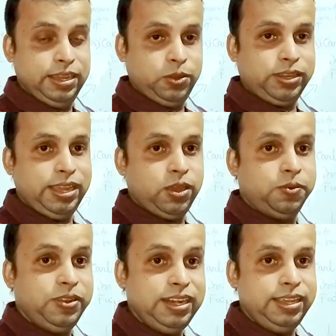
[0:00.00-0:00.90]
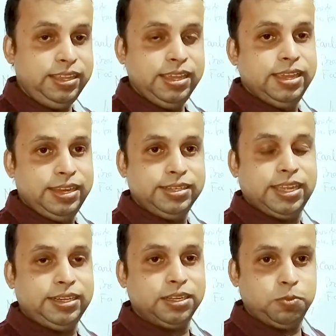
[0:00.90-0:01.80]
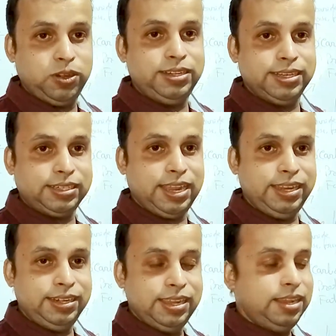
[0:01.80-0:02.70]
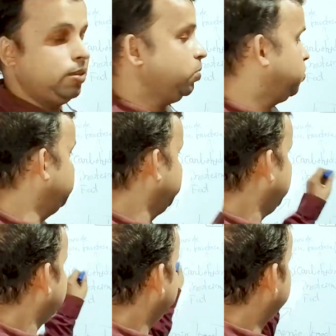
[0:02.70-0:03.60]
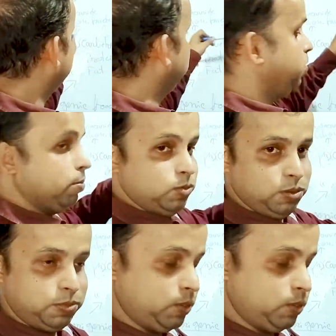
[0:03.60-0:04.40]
okay, or villi inside the small intestine. So from there this will be absorbed.